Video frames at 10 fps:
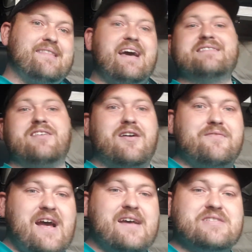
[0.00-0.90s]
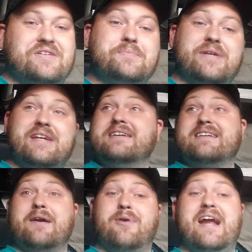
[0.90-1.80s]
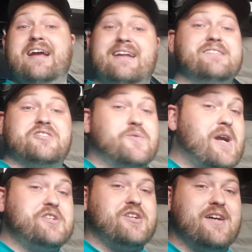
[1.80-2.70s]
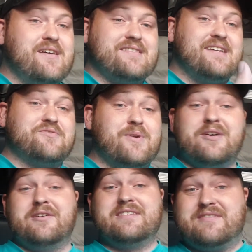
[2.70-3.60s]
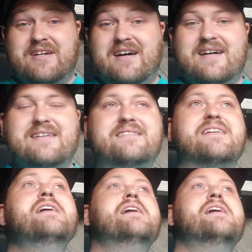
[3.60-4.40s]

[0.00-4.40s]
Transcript: that's our vassal, because Iran is to Russia as Israel is to us.